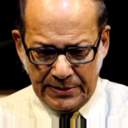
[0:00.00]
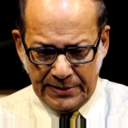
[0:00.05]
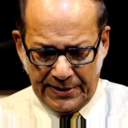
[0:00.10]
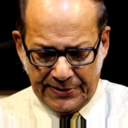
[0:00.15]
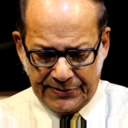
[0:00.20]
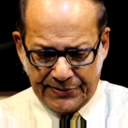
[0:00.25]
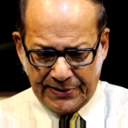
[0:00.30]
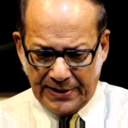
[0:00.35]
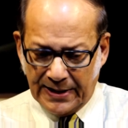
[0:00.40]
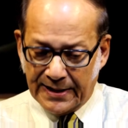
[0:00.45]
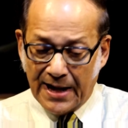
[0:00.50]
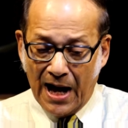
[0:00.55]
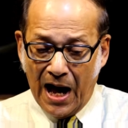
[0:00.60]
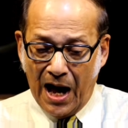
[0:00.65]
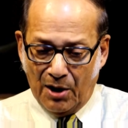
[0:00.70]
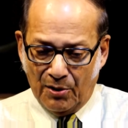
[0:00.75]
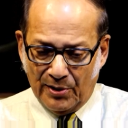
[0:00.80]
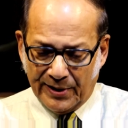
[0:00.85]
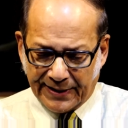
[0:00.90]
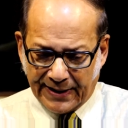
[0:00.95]
This, in
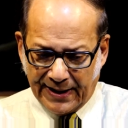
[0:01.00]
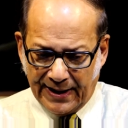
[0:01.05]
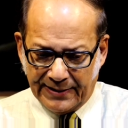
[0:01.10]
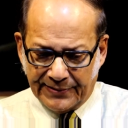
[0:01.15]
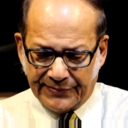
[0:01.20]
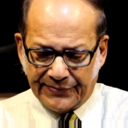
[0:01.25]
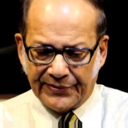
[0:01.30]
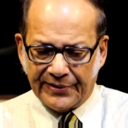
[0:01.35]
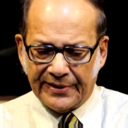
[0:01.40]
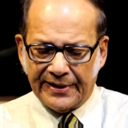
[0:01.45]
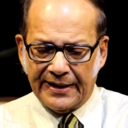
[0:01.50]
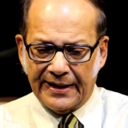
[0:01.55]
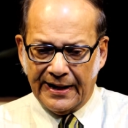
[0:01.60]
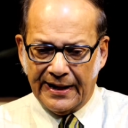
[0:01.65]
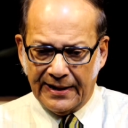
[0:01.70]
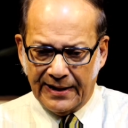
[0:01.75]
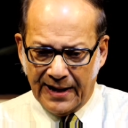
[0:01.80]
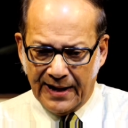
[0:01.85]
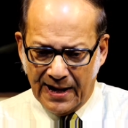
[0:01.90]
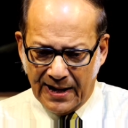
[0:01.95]
our culture, in
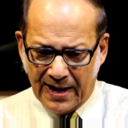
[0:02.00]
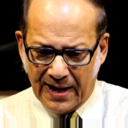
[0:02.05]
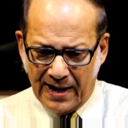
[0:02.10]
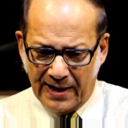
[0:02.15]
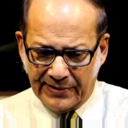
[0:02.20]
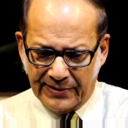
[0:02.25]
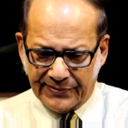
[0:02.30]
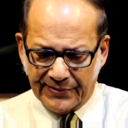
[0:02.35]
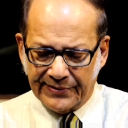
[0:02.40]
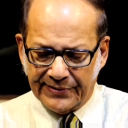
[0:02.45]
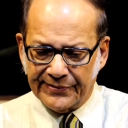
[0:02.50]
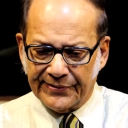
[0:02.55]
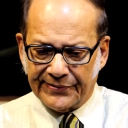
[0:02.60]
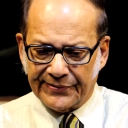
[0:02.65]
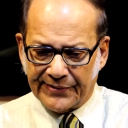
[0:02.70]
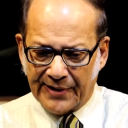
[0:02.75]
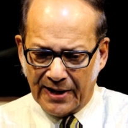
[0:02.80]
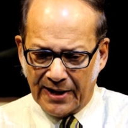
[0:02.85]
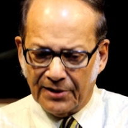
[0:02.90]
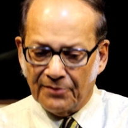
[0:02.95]
Indian culture, is a
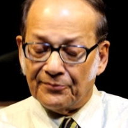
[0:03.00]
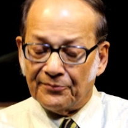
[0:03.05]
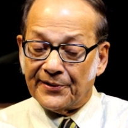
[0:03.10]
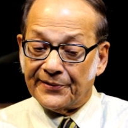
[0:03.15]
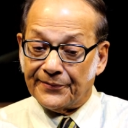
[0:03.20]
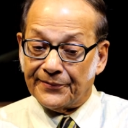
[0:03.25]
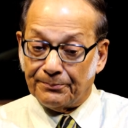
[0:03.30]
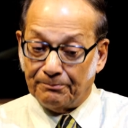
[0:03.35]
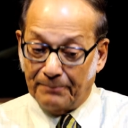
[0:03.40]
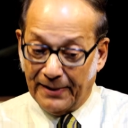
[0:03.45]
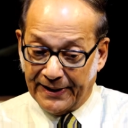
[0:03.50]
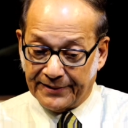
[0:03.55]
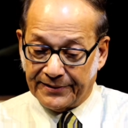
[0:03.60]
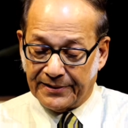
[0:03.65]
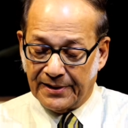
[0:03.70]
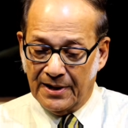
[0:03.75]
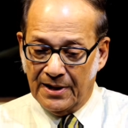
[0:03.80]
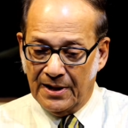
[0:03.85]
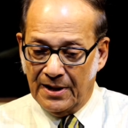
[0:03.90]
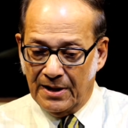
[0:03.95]
sign of
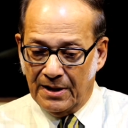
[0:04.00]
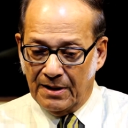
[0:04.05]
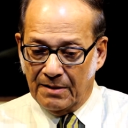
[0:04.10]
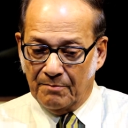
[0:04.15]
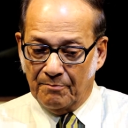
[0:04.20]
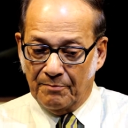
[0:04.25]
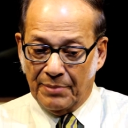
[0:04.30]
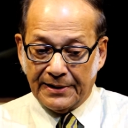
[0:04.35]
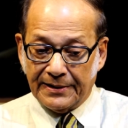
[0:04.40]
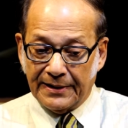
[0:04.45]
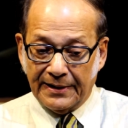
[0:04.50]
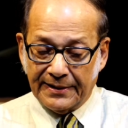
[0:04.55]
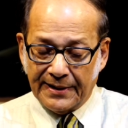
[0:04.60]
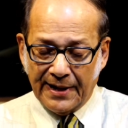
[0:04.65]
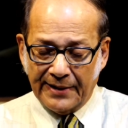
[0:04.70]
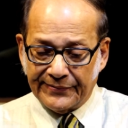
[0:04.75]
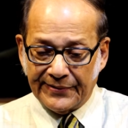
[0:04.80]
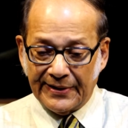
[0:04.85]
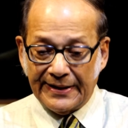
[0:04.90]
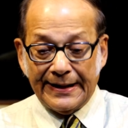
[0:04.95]
respect, but it
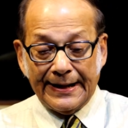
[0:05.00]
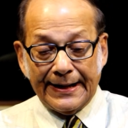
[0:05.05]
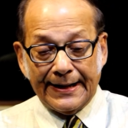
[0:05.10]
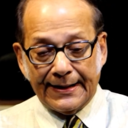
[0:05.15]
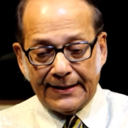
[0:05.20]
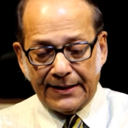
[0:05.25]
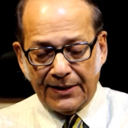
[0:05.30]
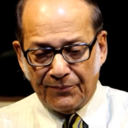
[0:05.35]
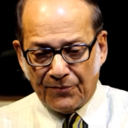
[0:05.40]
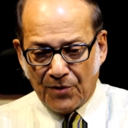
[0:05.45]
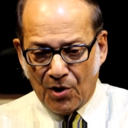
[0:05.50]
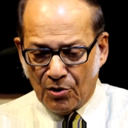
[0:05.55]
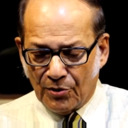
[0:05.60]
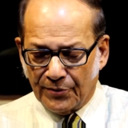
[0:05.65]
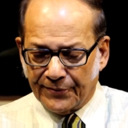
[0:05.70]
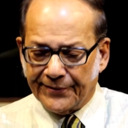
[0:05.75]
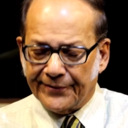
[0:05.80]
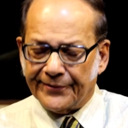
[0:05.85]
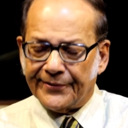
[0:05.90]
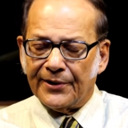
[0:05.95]
has a negative
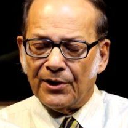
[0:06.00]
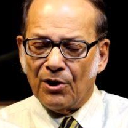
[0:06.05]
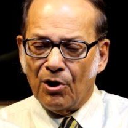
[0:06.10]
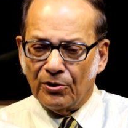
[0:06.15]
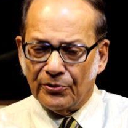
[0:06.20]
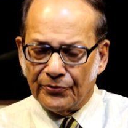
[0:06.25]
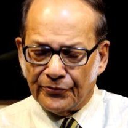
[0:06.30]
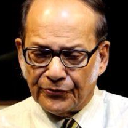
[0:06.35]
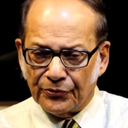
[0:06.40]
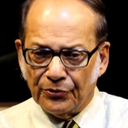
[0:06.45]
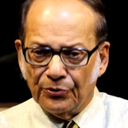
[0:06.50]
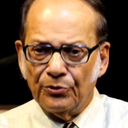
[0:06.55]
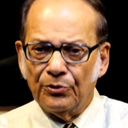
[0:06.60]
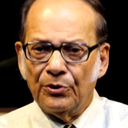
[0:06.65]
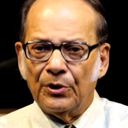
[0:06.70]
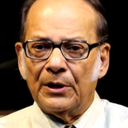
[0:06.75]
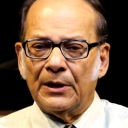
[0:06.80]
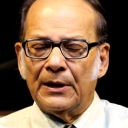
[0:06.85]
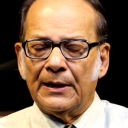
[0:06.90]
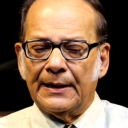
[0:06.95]
connotation
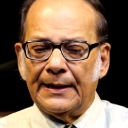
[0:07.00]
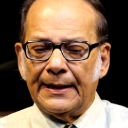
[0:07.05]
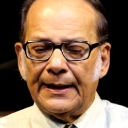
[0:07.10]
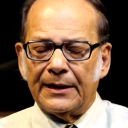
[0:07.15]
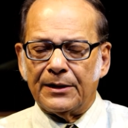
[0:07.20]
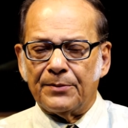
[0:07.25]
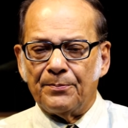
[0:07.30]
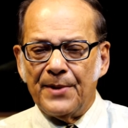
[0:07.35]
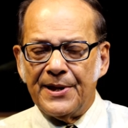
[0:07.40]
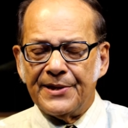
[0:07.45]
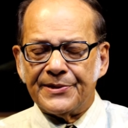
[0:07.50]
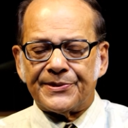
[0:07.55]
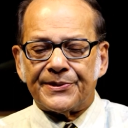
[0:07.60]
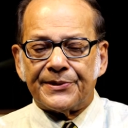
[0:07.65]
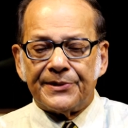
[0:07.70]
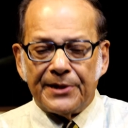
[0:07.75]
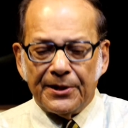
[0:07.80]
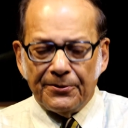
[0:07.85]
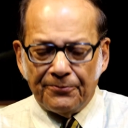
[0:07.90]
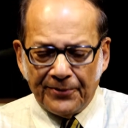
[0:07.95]
also. It means
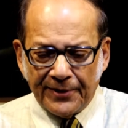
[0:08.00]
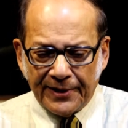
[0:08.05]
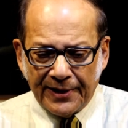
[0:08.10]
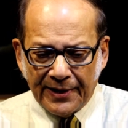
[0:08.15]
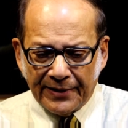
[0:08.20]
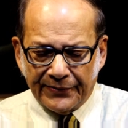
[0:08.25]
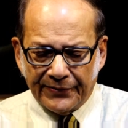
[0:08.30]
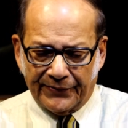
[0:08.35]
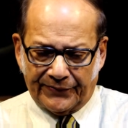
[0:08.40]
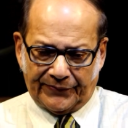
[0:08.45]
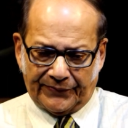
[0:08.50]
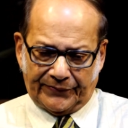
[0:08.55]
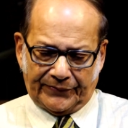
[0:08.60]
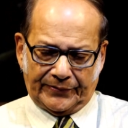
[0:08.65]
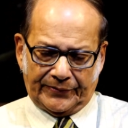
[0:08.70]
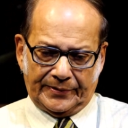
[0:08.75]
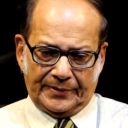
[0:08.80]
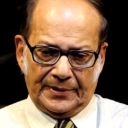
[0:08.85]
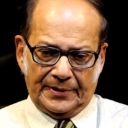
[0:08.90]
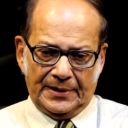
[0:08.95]

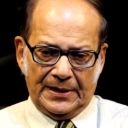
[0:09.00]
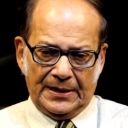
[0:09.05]
diffidence.